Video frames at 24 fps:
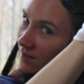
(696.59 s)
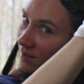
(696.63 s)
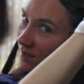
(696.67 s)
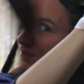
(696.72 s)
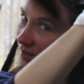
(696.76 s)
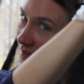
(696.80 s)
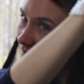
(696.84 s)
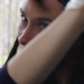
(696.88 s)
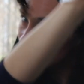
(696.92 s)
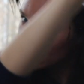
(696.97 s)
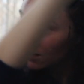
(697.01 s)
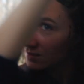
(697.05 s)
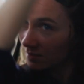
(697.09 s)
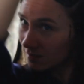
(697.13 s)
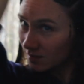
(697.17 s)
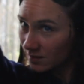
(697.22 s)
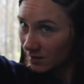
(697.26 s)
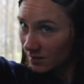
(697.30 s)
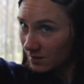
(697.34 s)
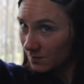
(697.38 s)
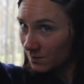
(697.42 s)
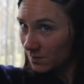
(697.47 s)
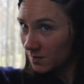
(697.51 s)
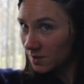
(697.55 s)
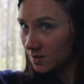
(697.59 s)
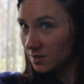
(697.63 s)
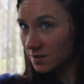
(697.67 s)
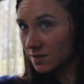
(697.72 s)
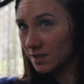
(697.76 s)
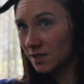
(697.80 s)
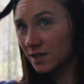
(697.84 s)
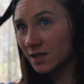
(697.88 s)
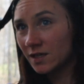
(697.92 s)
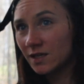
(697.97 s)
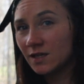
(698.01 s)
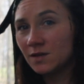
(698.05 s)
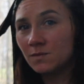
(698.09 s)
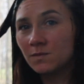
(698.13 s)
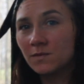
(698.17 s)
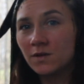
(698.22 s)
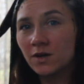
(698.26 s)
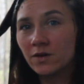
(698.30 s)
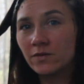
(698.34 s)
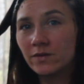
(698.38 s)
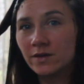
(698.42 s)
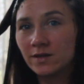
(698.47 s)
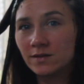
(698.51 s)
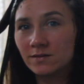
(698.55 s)
and I'm just gonna keep
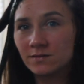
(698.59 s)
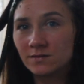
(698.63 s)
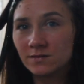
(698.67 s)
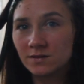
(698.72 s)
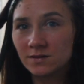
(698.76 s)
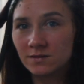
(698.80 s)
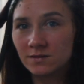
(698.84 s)
going.